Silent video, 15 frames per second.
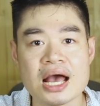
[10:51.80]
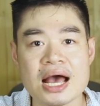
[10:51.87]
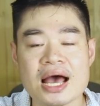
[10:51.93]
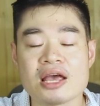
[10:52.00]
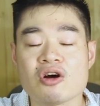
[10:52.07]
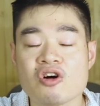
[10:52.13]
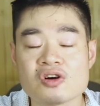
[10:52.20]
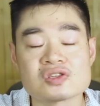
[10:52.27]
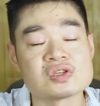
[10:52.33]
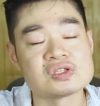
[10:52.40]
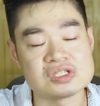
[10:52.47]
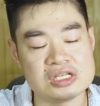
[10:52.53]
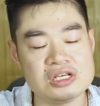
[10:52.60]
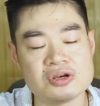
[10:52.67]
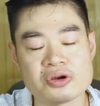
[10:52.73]
I also
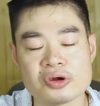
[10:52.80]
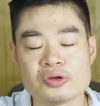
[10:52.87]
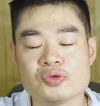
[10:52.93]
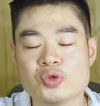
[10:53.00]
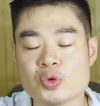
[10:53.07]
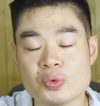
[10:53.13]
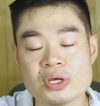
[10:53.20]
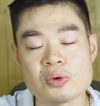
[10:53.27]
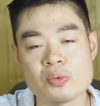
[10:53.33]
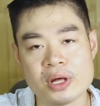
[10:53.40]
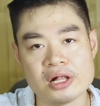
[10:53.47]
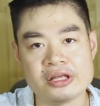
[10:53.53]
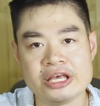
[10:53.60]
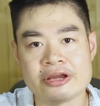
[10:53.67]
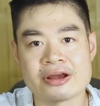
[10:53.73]
see her doing
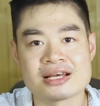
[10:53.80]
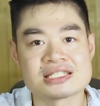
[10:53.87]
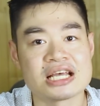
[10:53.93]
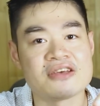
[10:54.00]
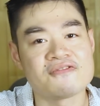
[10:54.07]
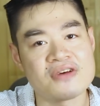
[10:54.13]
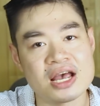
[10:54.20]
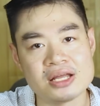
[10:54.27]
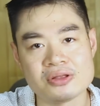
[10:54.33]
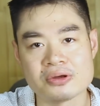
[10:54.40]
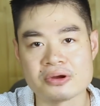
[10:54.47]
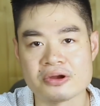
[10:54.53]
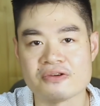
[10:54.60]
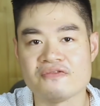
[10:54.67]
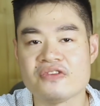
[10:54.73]
well here as I find
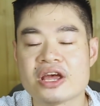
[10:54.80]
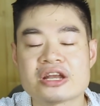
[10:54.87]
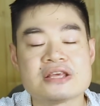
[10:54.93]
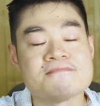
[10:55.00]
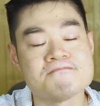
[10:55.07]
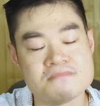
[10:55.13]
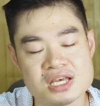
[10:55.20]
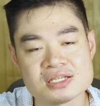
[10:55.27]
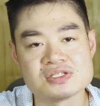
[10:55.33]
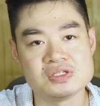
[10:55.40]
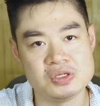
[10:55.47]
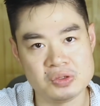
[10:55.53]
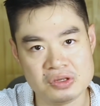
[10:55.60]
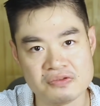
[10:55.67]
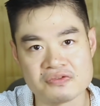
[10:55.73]
her very
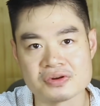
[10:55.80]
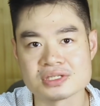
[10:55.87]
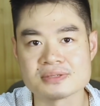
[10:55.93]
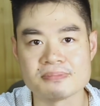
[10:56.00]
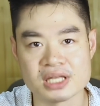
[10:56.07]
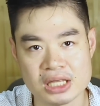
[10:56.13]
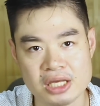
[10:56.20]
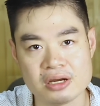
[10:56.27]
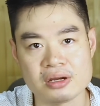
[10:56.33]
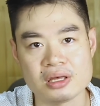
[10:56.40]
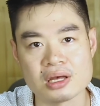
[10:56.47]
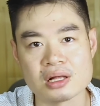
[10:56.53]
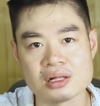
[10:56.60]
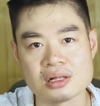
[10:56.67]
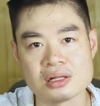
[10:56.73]
Miss Universe
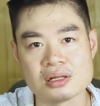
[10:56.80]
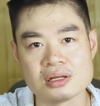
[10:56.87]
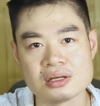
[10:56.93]
material.